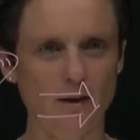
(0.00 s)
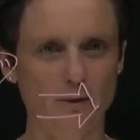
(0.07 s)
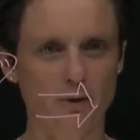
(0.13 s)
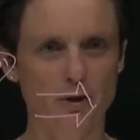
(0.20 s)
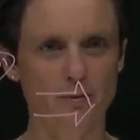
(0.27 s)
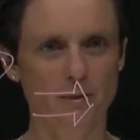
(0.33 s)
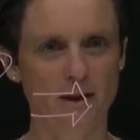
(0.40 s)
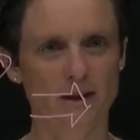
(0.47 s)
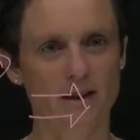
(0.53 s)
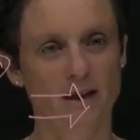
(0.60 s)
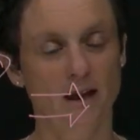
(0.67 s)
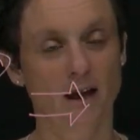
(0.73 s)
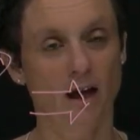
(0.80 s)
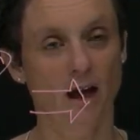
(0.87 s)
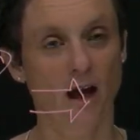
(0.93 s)
which means
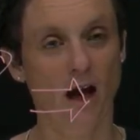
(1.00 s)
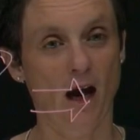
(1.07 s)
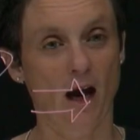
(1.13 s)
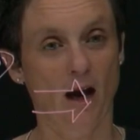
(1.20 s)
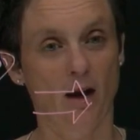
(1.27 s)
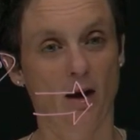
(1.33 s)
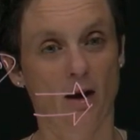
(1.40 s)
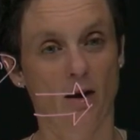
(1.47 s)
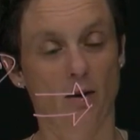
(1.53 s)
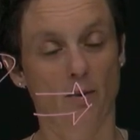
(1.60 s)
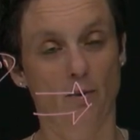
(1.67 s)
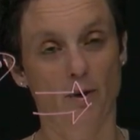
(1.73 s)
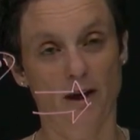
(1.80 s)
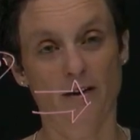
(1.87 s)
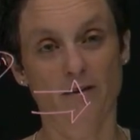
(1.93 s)

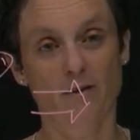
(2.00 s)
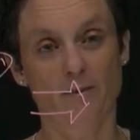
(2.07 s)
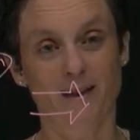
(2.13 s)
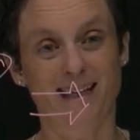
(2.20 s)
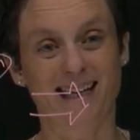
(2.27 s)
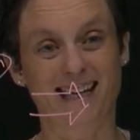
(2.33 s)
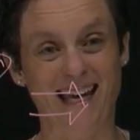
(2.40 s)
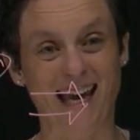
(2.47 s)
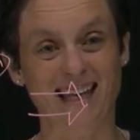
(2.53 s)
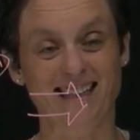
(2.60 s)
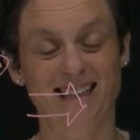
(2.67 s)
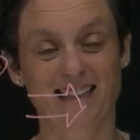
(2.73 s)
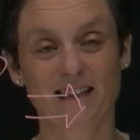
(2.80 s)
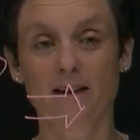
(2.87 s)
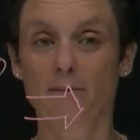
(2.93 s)
whatever we
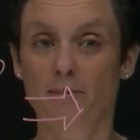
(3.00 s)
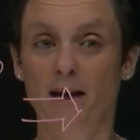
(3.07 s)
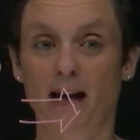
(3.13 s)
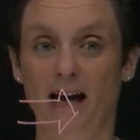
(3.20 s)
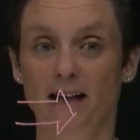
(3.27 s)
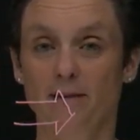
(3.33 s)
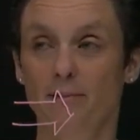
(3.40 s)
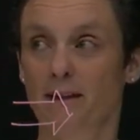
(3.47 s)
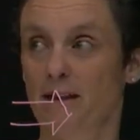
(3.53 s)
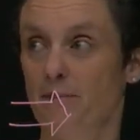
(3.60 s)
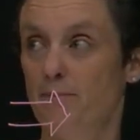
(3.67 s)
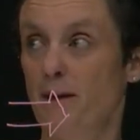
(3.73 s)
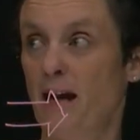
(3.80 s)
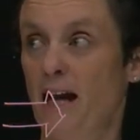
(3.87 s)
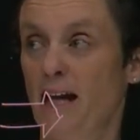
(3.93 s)
get in the plasma
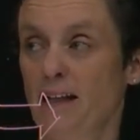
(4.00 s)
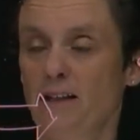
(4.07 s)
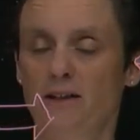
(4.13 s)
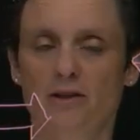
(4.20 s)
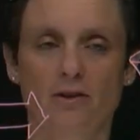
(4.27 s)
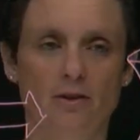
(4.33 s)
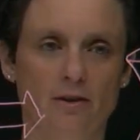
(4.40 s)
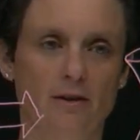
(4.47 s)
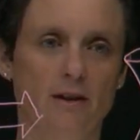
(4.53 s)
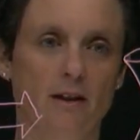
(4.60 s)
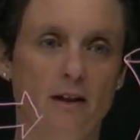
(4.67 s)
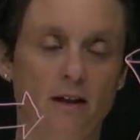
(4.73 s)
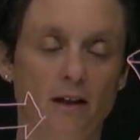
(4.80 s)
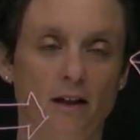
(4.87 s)
depends on